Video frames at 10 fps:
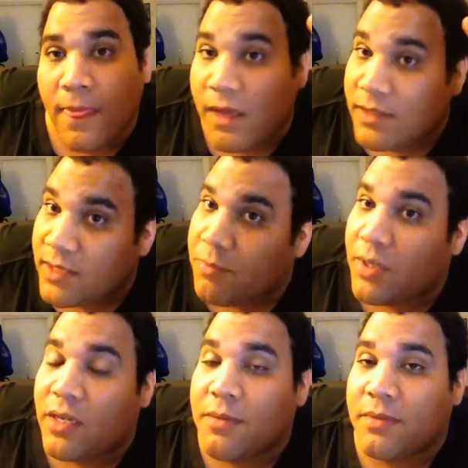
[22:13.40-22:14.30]
except when
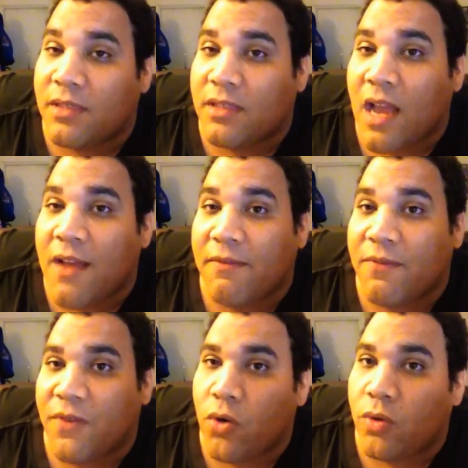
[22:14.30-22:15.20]
it comes to time to
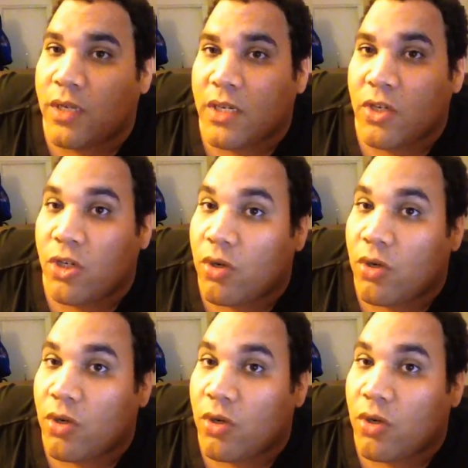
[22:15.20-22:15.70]
vote. And,